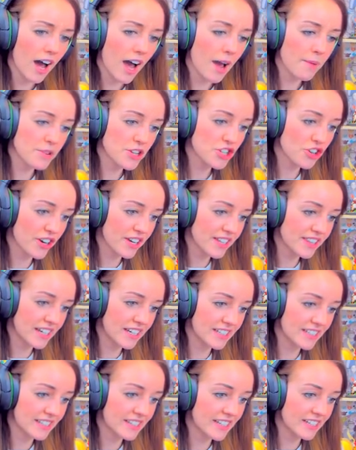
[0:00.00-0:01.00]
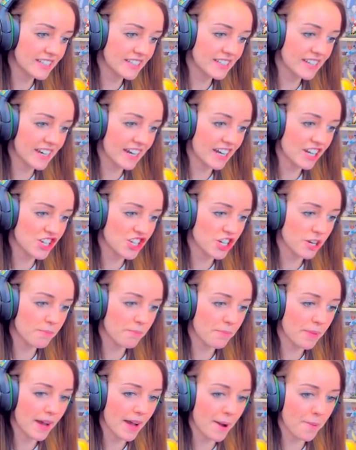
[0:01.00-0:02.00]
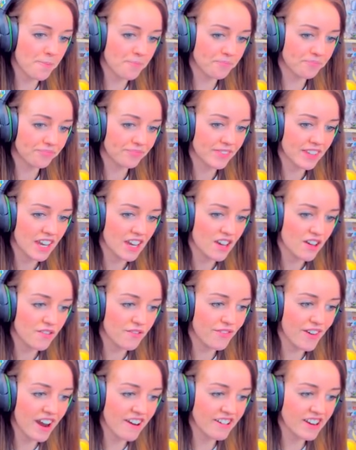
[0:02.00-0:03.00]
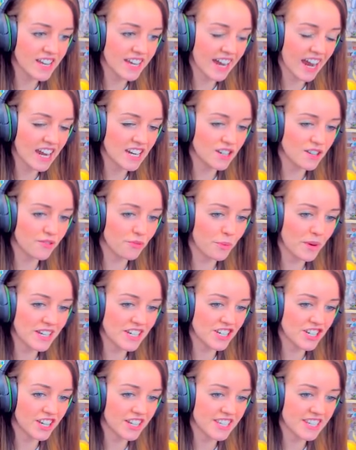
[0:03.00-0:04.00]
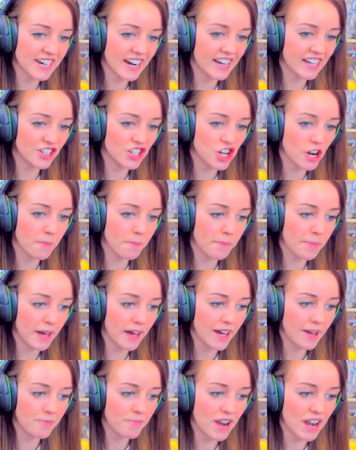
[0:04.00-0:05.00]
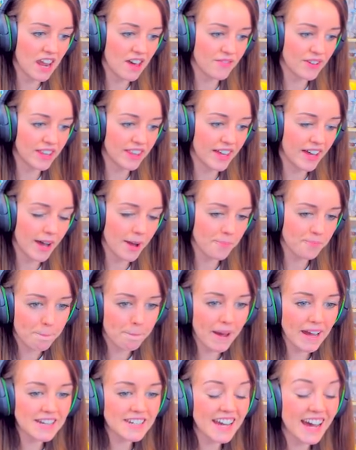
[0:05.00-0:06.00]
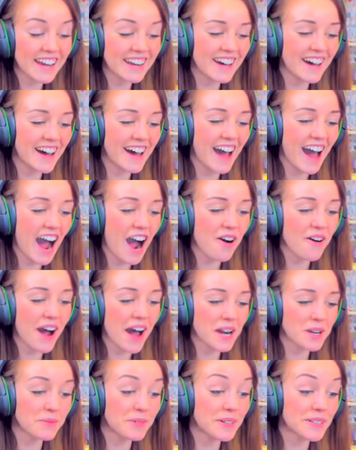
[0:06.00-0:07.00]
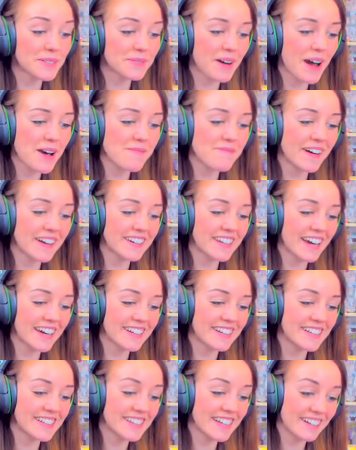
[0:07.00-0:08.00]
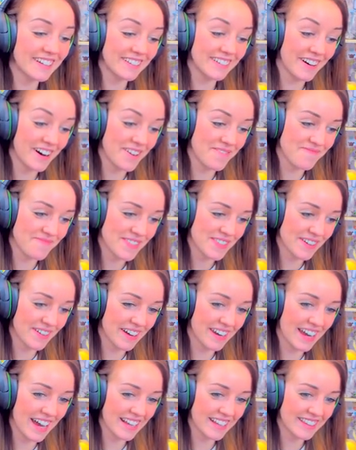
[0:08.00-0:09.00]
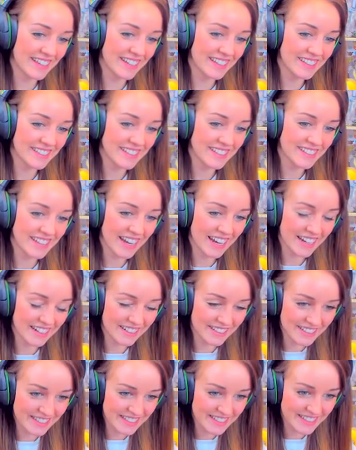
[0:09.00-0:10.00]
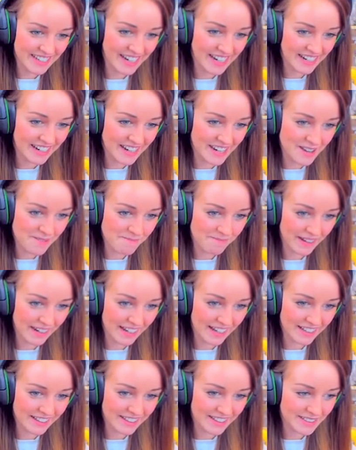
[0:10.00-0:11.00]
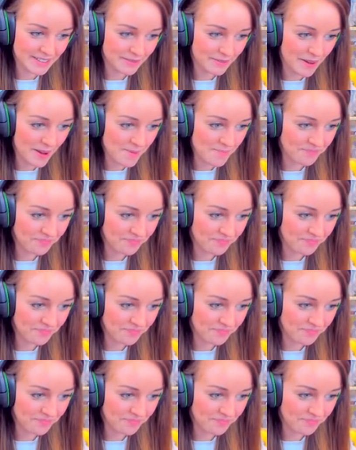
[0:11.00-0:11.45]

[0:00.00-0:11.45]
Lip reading: I'm enjoying this. This is a nice jumper. Very kind of winter style jumper. Loving that. Bandana. Our animals wear bandanas a lot. So I like this. There's like a little sailor number like this one.